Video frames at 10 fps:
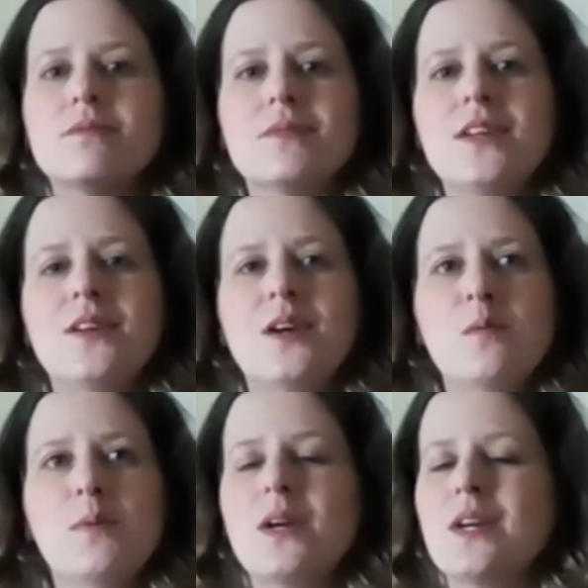
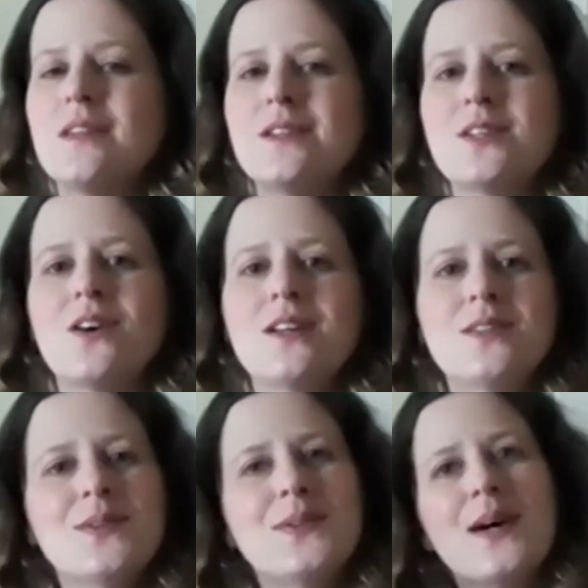putting in the
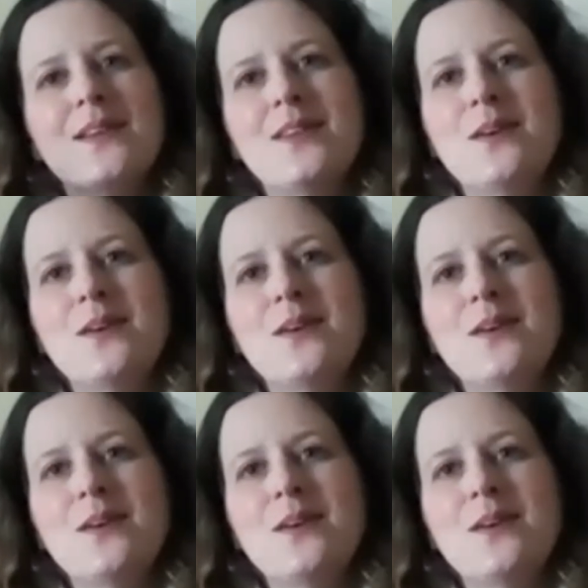title and